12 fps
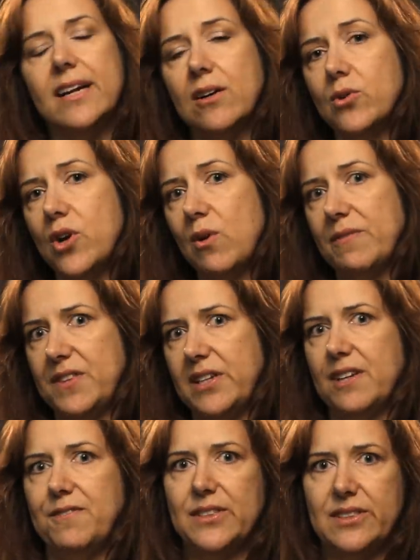And I don't know if
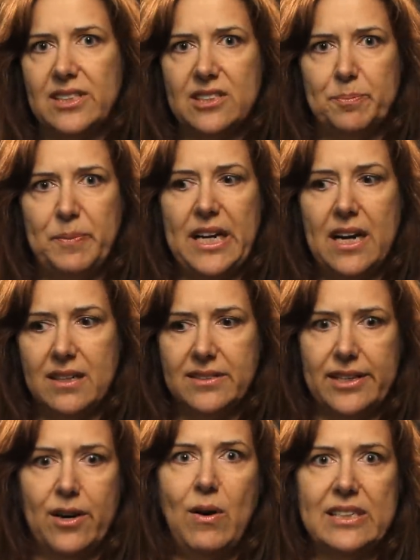the difference is
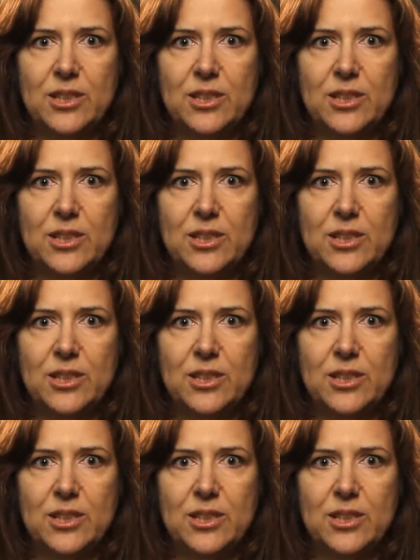because, you know,